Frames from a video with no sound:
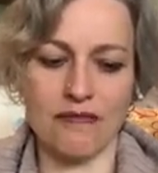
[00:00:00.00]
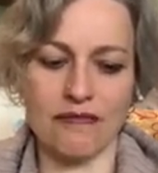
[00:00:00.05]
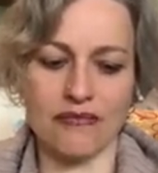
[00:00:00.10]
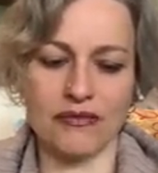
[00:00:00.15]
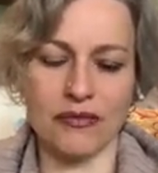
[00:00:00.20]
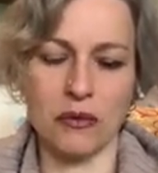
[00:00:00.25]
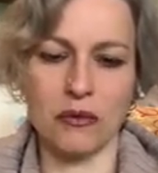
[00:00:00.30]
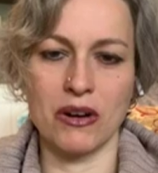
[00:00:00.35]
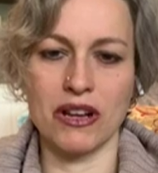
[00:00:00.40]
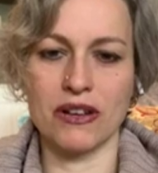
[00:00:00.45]

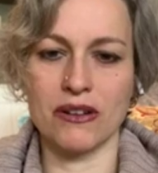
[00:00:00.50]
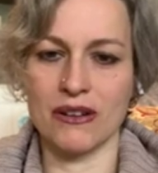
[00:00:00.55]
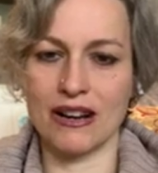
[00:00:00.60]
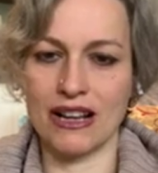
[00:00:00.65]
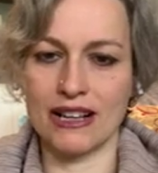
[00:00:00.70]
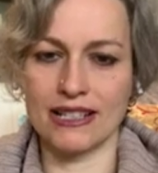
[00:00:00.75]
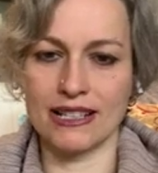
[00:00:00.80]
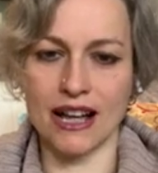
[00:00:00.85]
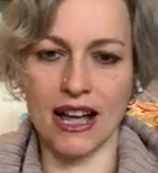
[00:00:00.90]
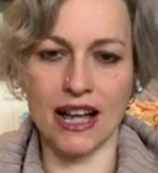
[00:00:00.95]
what your
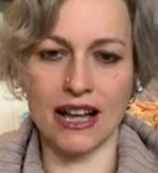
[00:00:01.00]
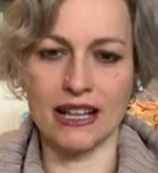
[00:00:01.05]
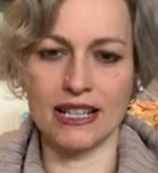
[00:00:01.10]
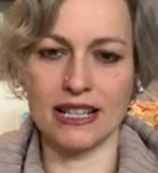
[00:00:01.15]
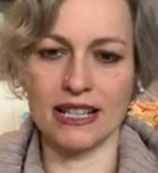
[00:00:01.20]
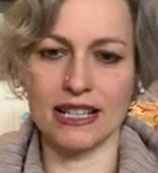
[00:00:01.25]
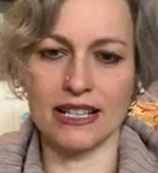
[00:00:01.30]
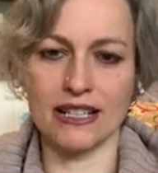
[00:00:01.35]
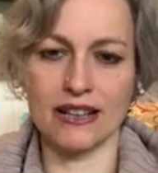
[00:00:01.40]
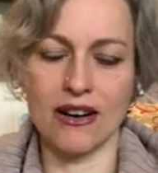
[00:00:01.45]

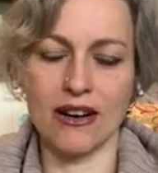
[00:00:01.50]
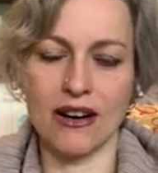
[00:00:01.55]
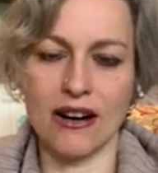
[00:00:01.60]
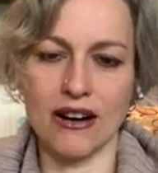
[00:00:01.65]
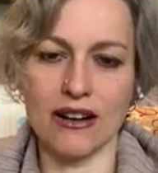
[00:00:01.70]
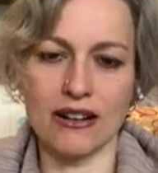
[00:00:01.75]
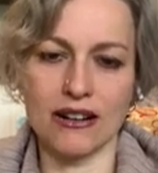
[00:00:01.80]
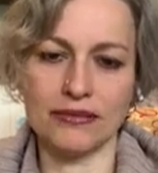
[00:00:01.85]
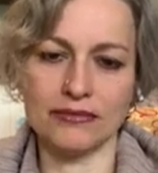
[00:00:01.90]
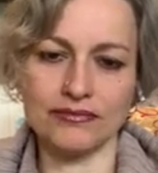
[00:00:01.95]
anxieties
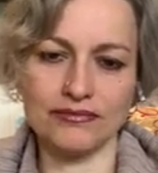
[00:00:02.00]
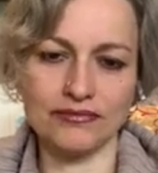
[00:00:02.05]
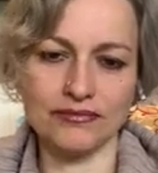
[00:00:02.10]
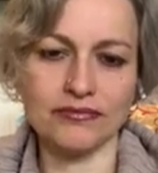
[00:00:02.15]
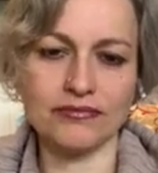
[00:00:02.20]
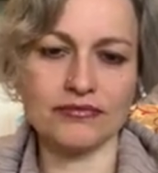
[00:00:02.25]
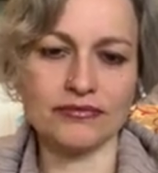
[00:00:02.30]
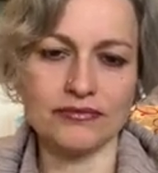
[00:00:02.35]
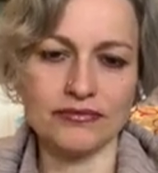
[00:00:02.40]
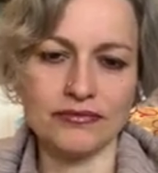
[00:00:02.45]
are.
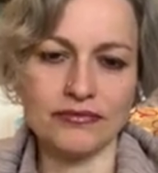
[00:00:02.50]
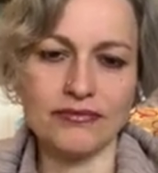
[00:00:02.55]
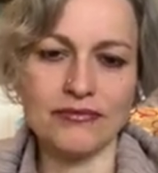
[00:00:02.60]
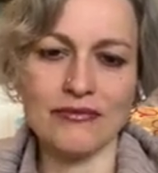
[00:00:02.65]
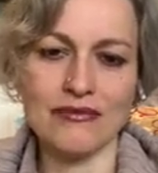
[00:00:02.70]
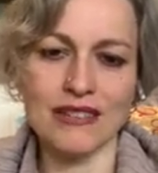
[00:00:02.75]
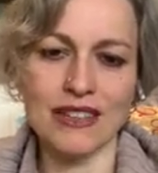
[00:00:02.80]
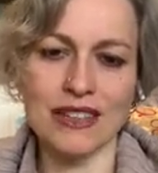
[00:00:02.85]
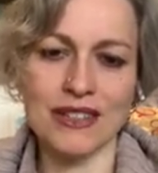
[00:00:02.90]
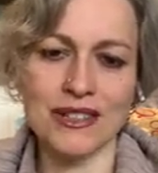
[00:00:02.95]

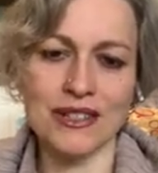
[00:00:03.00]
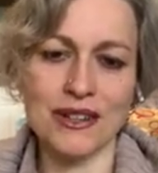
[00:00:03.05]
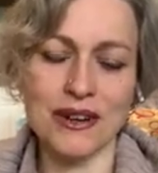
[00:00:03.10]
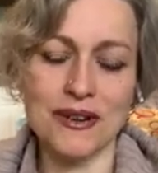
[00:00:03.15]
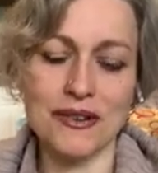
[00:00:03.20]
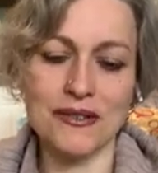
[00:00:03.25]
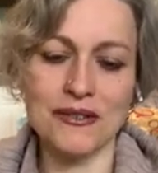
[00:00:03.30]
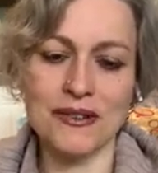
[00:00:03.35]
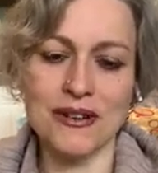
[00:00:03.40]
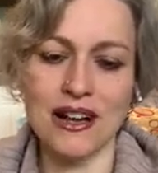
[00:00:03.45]

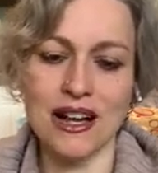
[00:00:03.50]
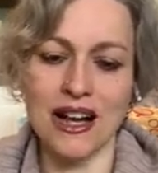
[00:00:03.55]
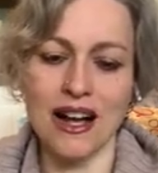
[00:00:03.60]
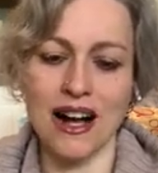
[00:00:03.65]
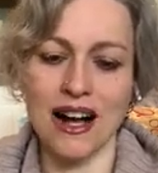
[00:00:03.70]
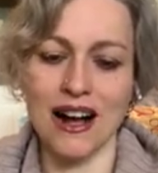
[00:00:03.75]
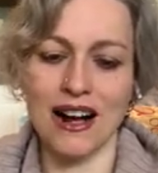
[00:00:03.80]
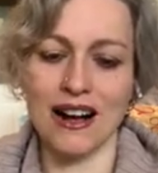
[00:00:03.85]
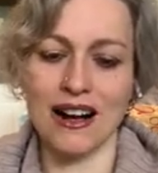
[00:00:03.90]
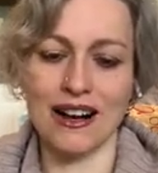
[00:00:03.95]
So
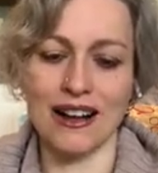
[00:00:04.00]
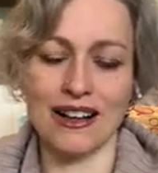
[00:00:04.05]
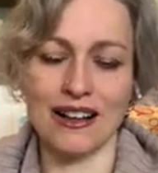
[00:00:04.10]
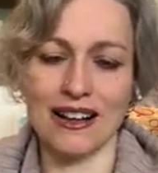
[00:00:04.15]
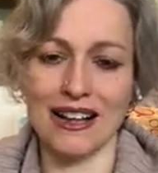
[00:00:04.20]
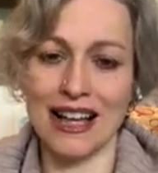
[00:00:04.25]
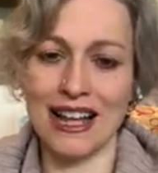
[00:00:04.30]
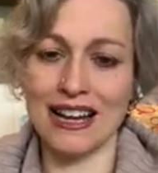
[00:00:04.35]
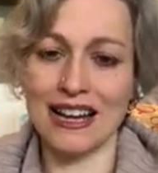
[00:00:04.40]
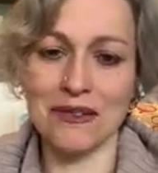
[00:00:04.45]

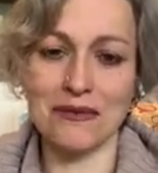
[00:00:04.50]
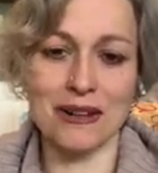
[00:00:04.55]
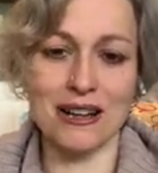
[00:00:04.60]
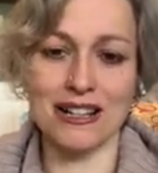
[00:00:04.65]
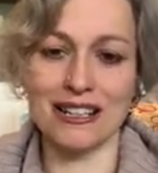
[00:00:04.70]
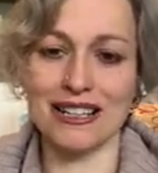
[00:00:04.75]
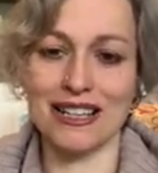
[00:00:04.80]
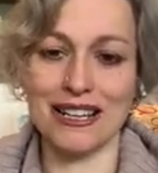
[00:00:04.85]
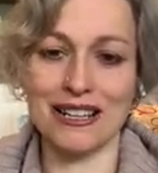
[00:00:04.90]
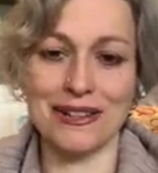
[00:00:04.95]

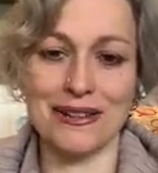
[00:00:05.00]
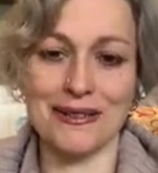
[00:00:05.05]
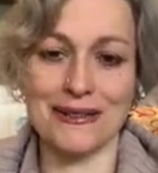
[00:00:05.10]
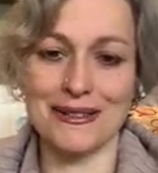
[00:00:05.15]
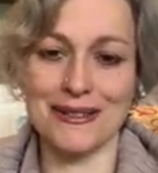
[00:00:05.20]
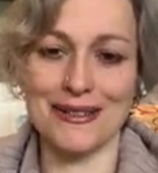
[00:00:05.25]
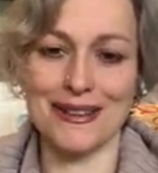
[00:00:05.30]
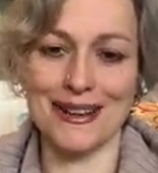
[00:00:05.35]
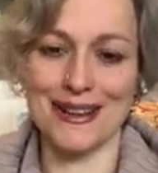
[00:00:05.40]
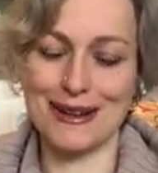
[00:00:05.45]
anyone can
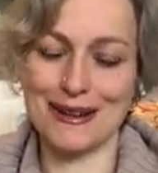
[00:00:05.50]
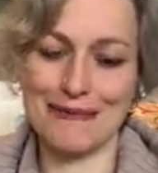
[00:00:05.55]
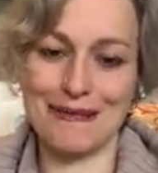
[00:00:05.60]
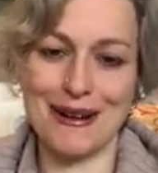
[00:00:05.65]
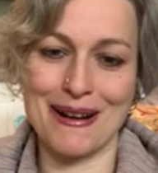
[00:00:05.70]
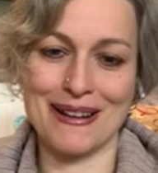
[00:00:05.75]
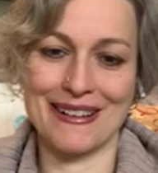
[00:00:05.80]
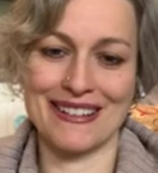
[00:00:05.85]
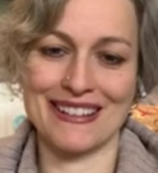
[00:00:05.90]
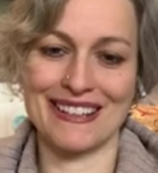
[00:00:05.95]
use
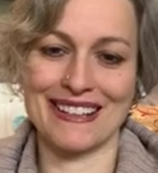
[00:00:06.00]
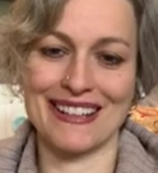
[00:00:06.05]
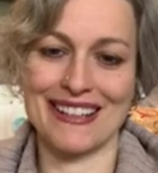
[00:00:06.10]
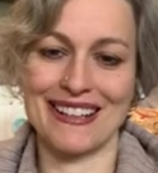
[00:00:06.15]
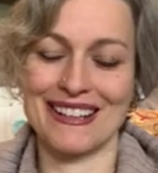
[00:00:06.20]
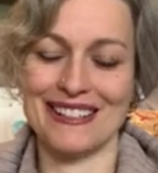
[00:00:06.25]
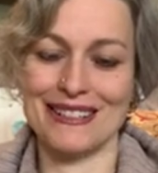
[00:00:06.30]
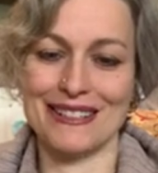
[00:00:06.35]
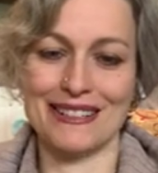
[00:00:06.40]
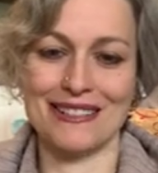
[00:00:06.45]

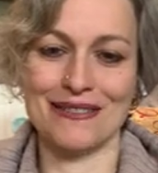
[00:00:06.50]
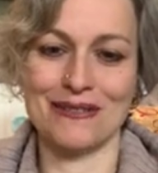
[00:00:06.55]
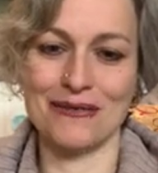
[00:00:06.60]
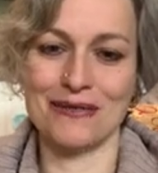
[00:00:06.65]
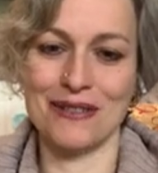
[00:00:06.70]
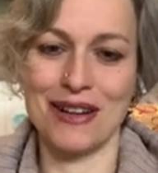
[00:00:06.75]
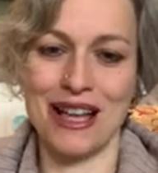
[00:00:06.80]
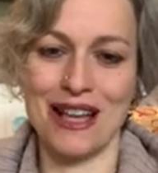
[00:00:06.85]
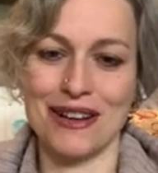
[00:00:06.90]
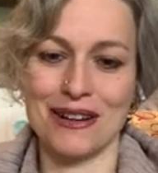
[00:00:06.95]
Anapana
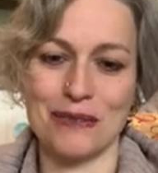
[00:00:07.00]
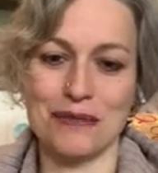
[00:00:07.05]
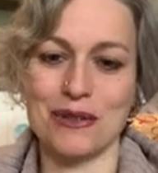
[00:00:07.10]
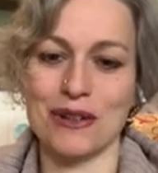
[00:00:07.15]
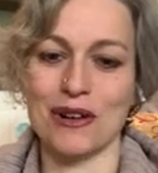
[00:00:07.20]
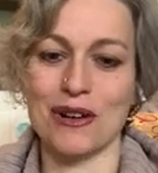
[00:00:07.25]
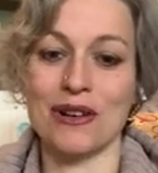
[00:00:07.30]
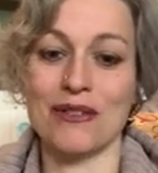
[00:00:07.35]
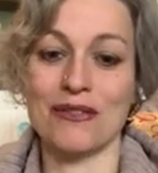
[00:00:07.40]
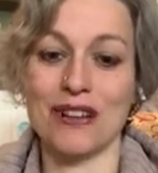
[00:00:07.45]
and
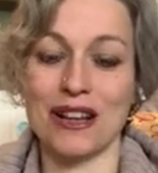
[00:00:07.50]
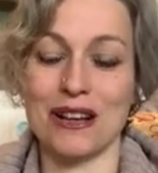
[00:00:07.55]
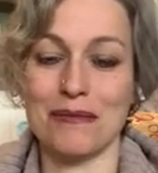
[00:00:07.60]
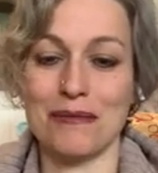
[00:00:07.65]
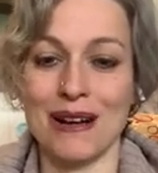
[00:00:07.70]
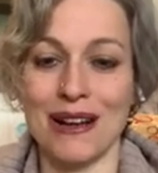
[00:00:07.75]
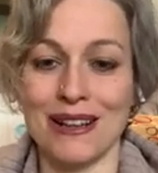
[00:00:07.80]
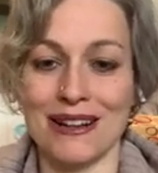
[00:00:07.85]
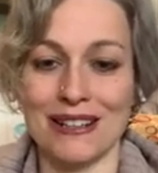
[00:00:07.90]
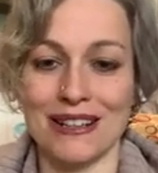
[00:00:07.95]
observe
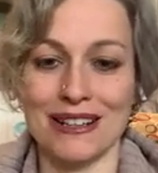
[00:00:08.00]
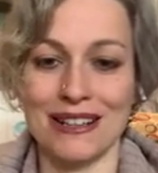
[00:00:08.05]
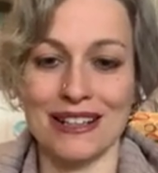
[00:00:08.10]
Anapana.